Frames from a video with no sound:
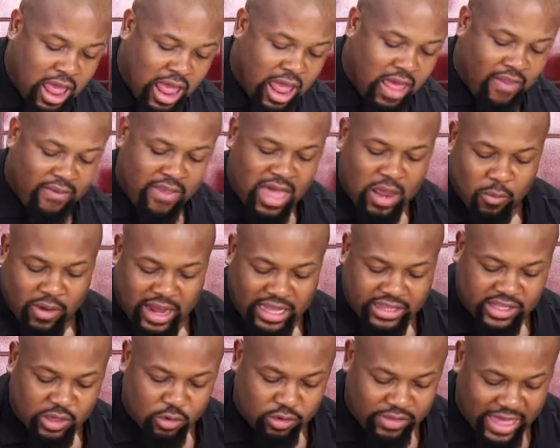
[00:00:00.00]
And then when I
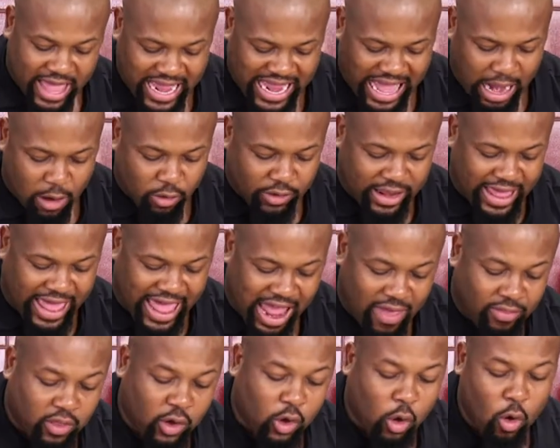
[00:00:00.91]
do that, I want to
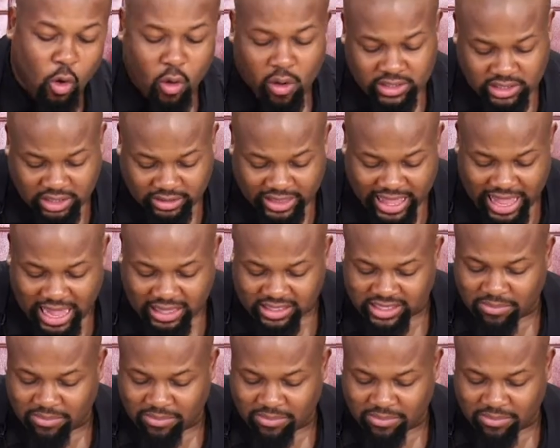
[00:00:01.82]
add the corn to that